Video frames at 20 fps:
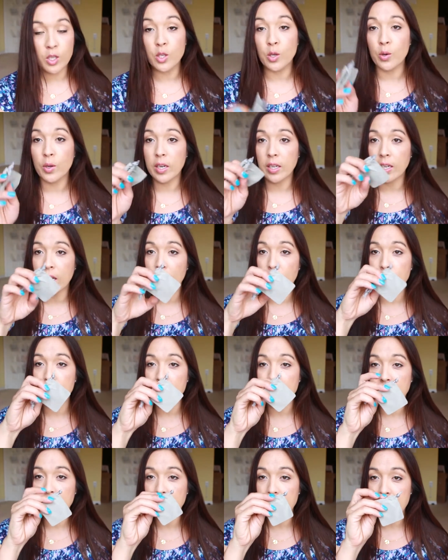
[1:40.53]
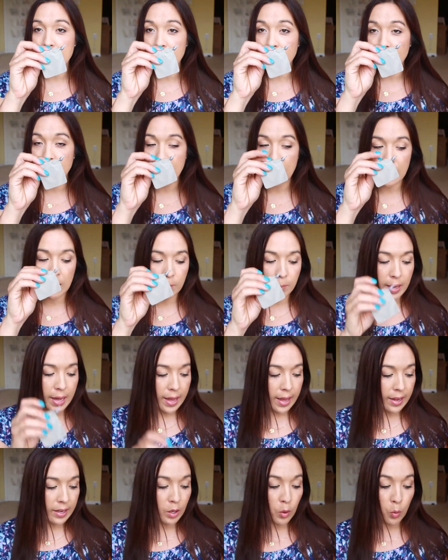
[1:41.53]
so, and it comes in this little tiny
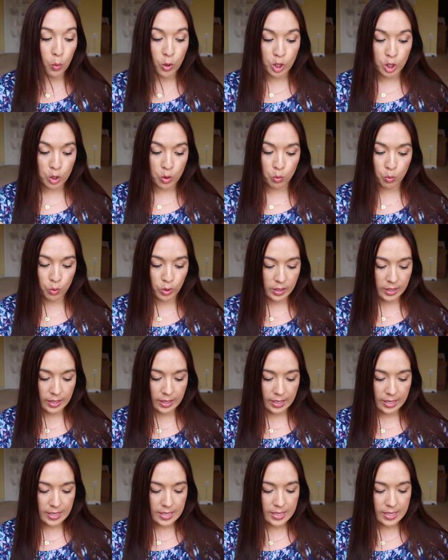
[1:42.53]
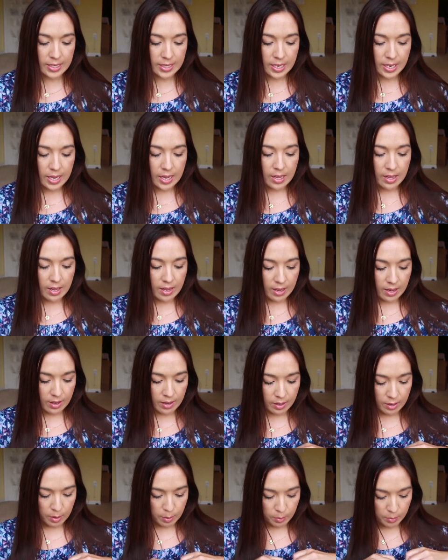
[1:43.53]
bag, which is really nice.
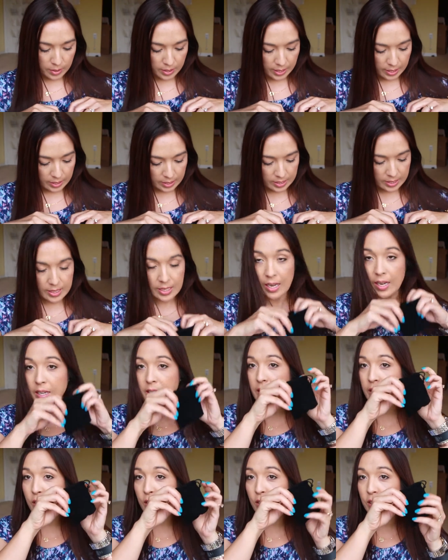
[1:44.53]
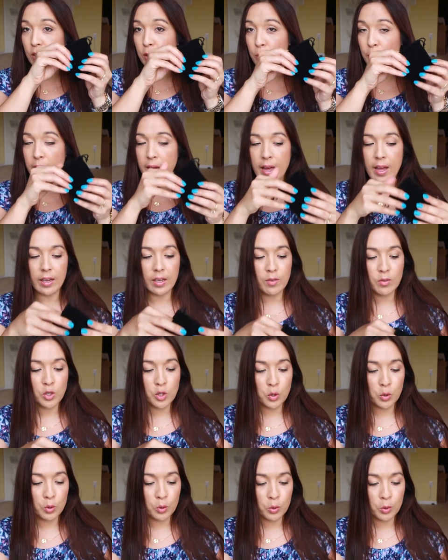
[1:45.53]
Um, next, another little bag of
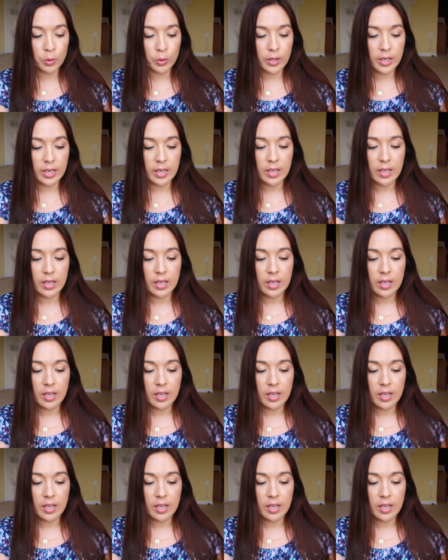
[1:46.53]
jewelry.